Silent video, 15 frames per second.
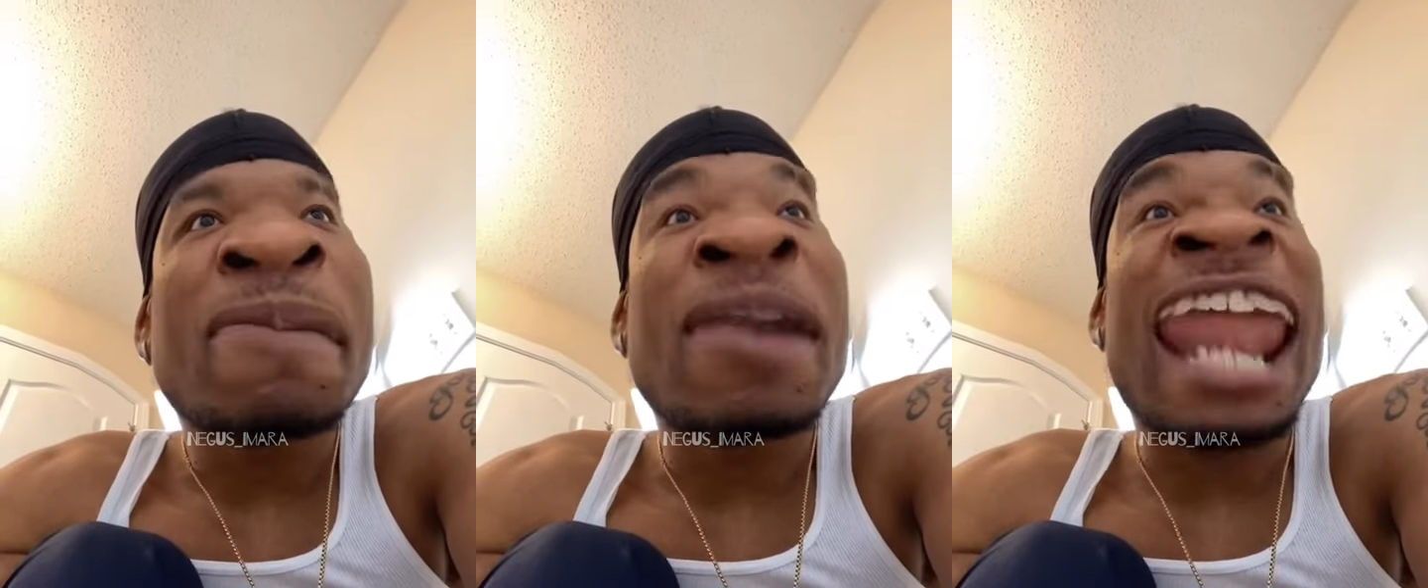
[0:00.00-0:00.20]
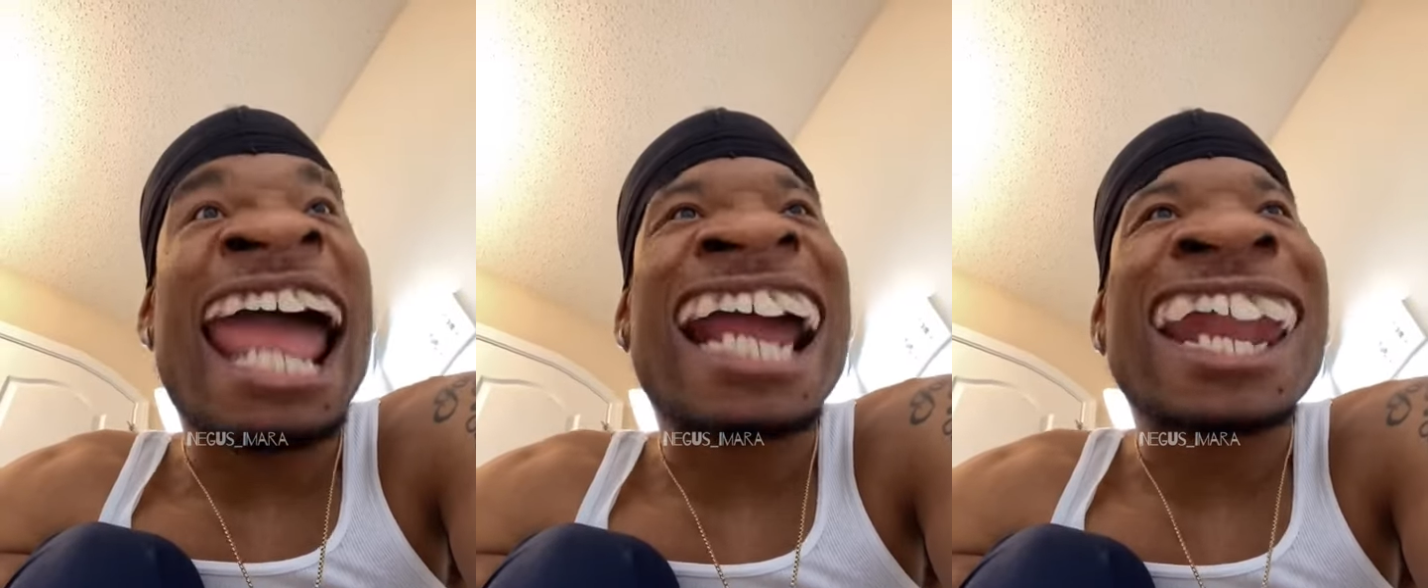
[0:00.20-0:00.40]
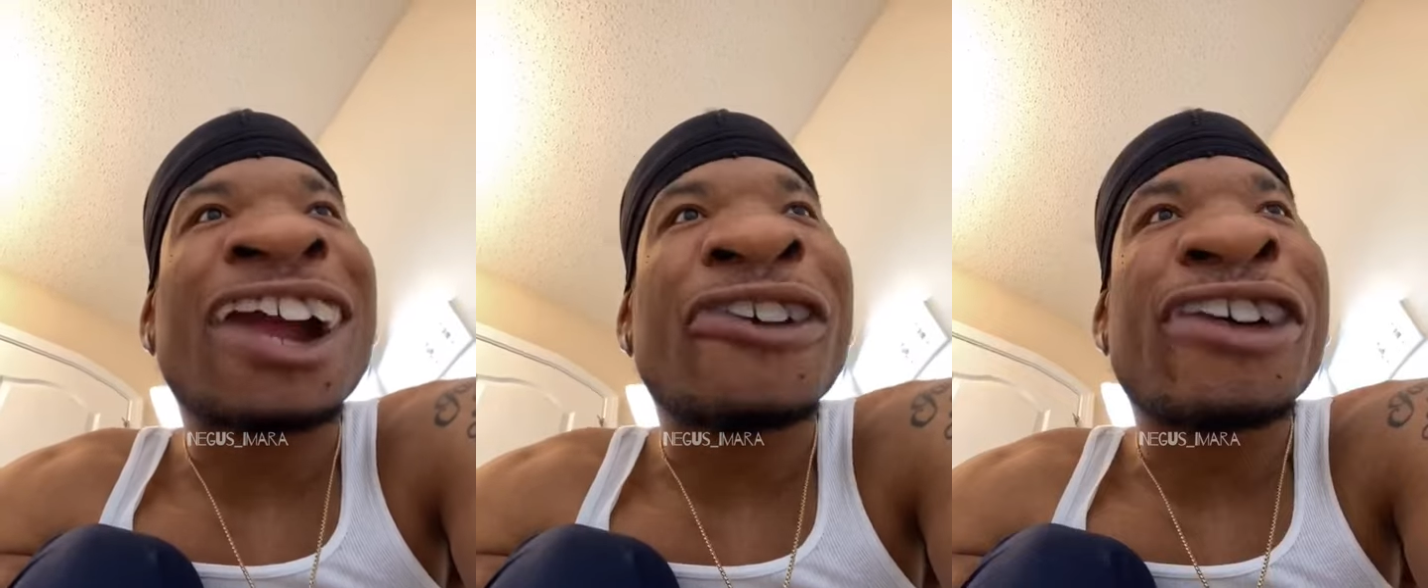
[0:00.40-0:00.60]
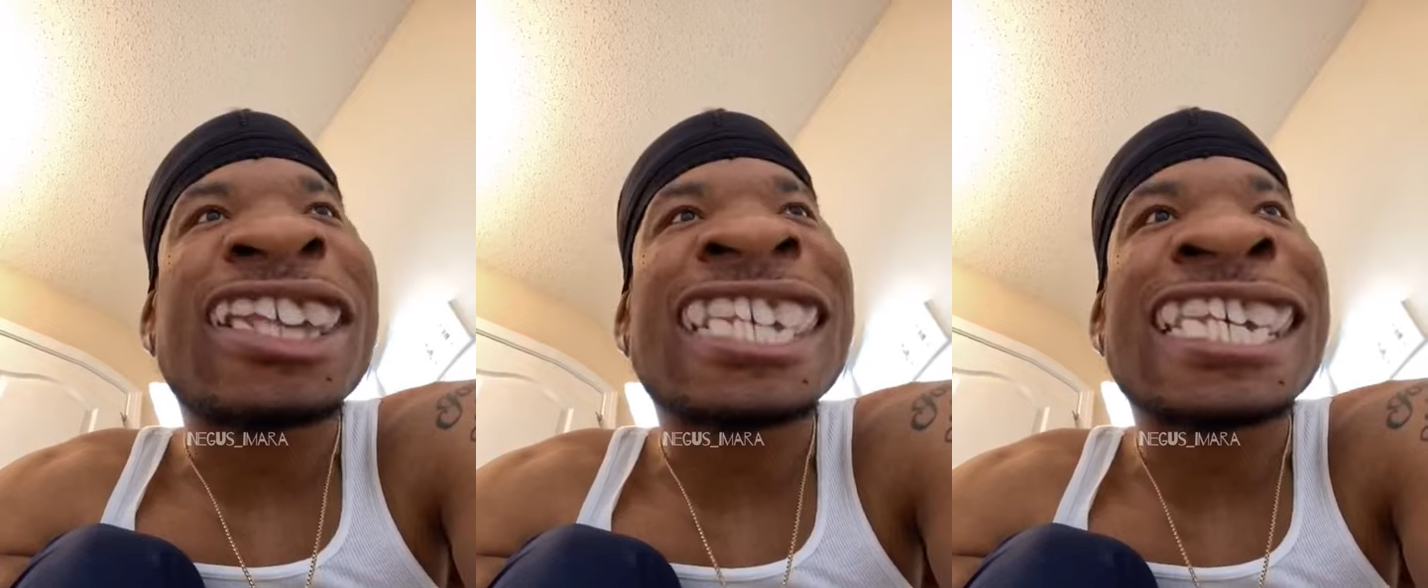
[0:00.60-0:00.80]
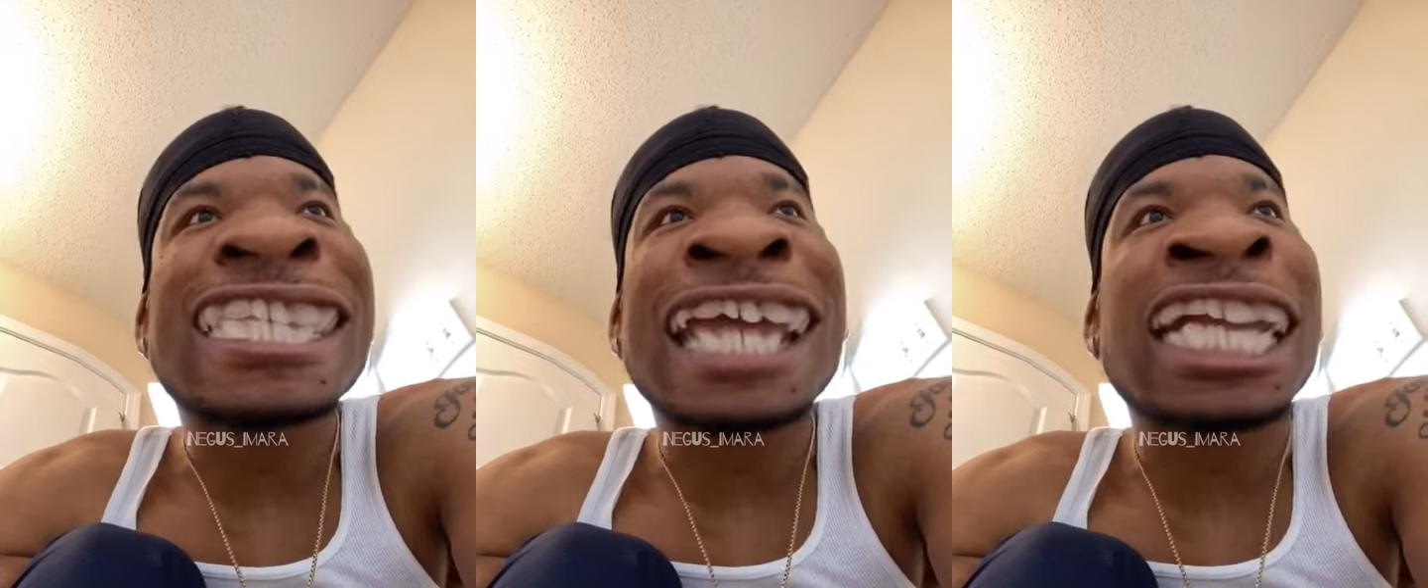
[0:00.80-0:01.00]
like
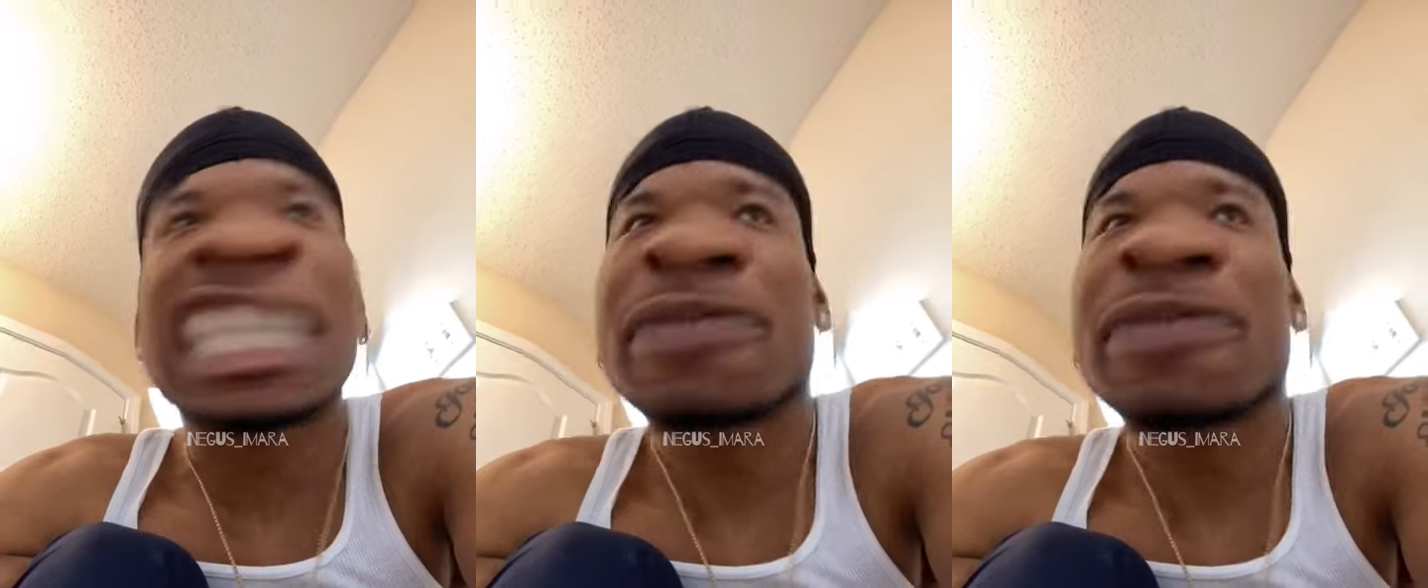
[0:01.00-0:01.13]
resistance,